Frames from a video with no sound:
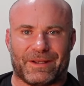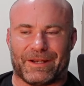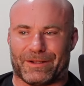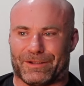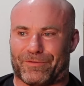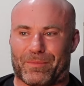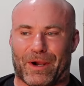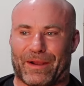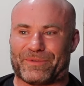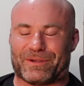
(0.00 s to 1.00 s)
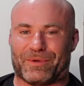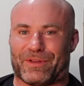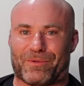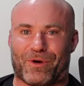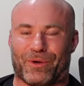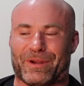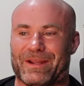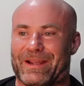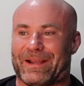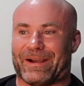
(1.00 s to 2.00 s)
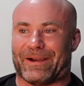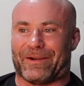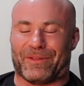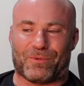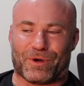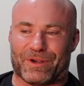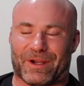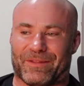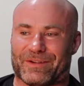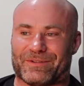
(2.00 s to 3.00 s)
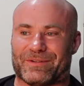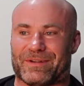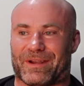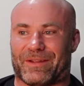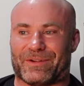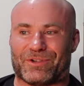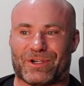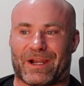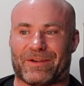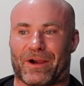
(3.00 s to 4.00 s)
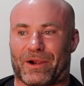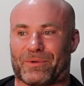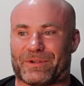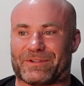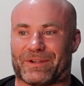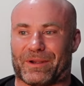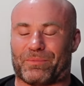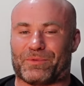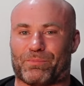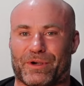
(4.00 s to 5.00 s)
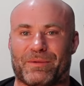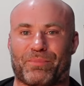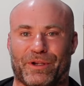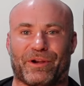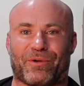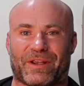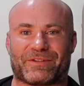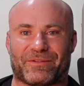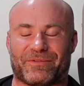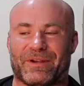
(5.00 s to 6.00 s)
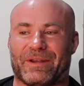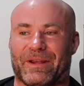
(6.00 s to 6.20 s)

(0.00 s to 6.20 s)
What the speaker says: getting a liver biopsy, but they weren't done. This GI doc was pretty aggressive.